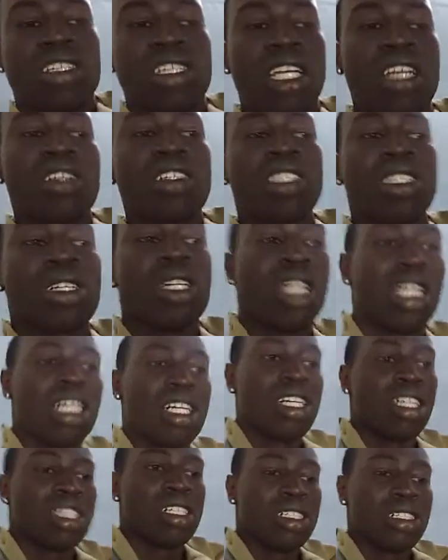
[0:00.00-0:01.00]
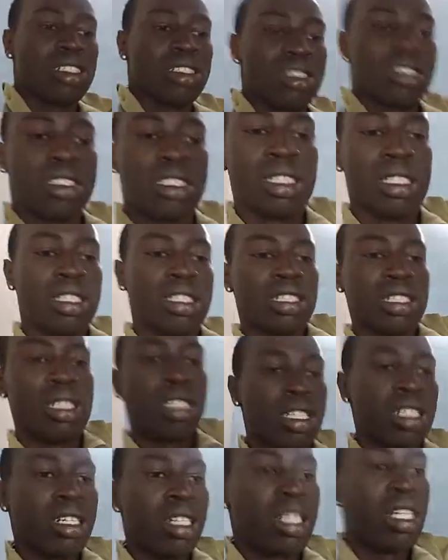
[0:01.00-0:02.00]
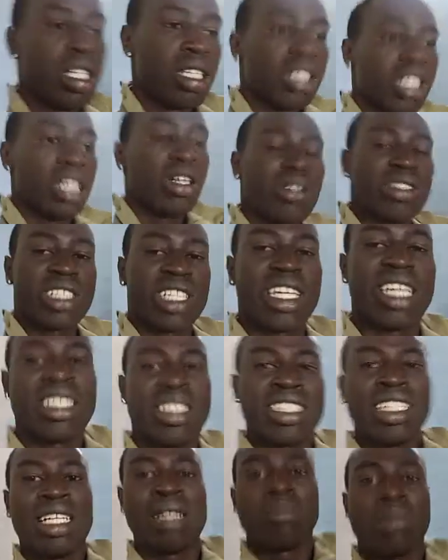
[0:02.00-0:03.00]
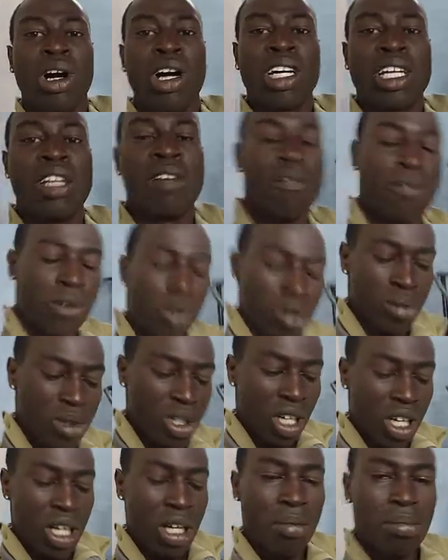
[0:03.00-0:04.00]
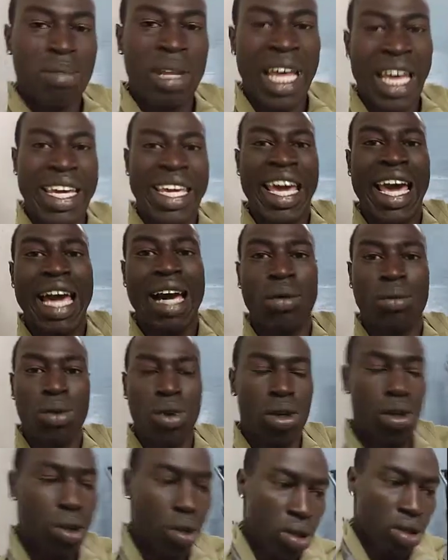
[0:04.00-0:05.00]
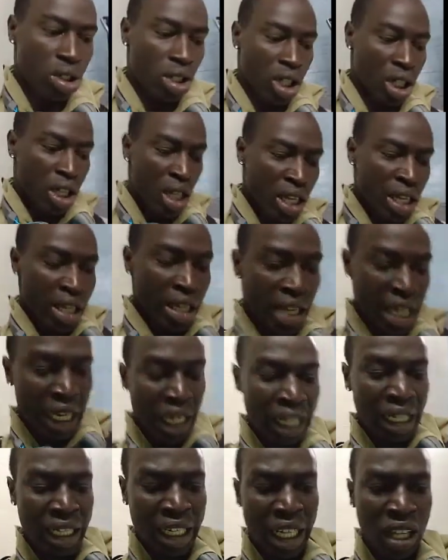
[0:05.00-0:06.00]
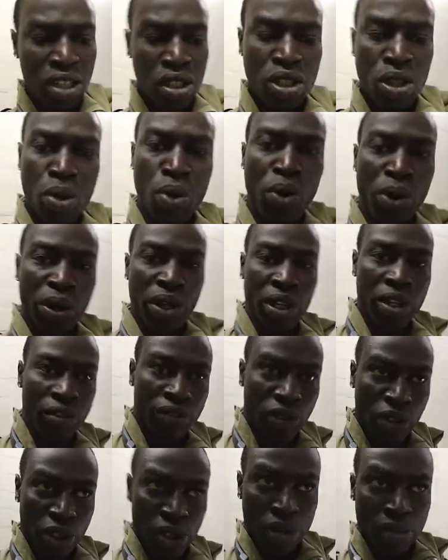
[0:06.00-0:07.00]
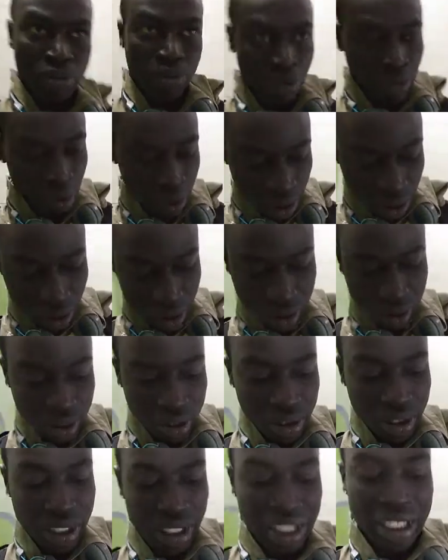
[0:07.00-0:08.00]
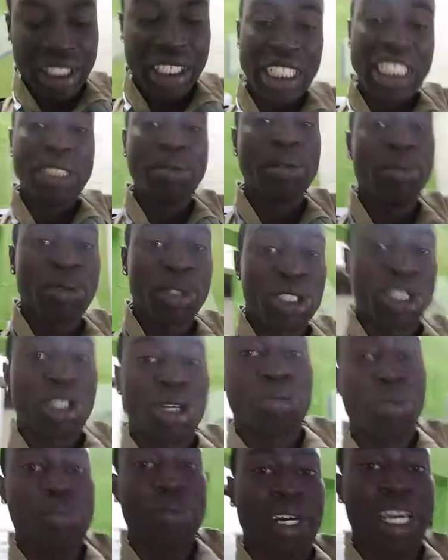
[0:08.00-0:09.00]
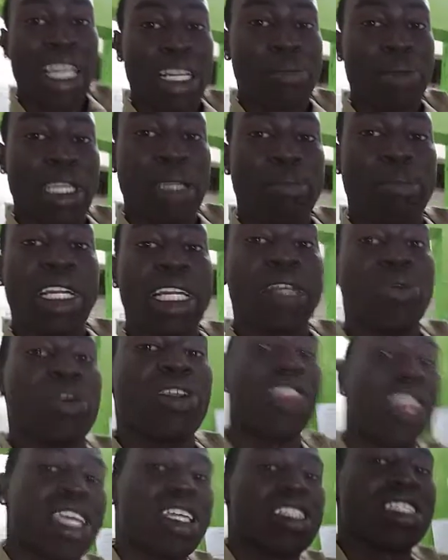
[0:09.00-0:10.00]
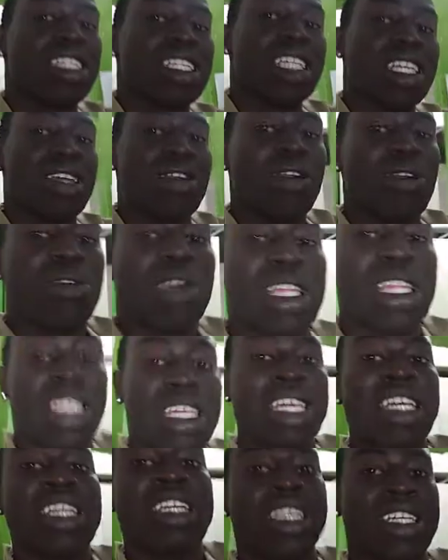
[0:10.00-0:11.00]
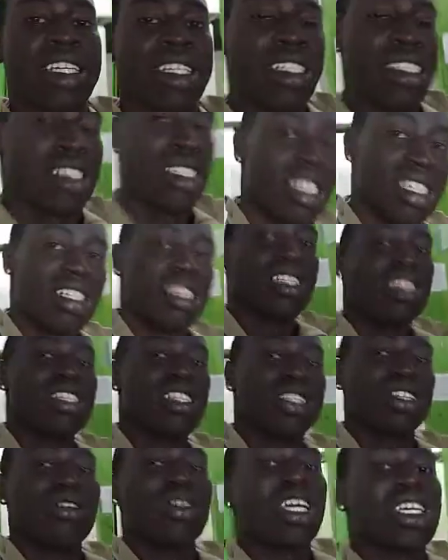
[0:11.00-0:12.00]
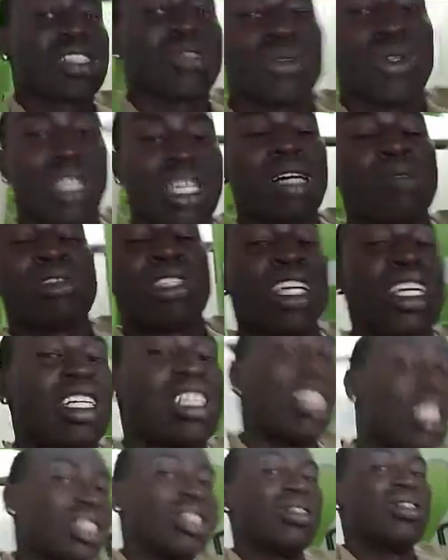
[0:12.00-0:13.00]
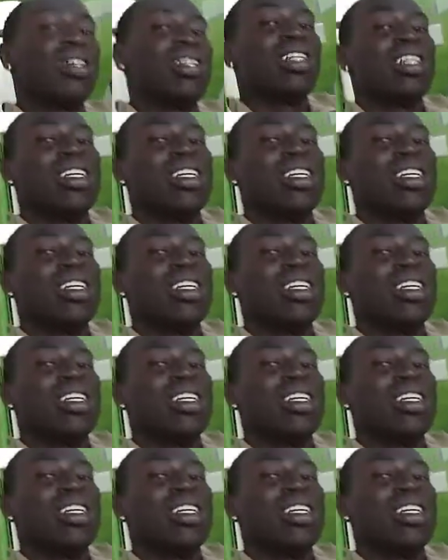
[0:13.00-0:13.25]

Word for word: There's a uh, there is an internet marketing forum called Black Hat World, and also Warrior Forum. These people show people how to make money with inter- in the internet. So that's what I'm trying to do.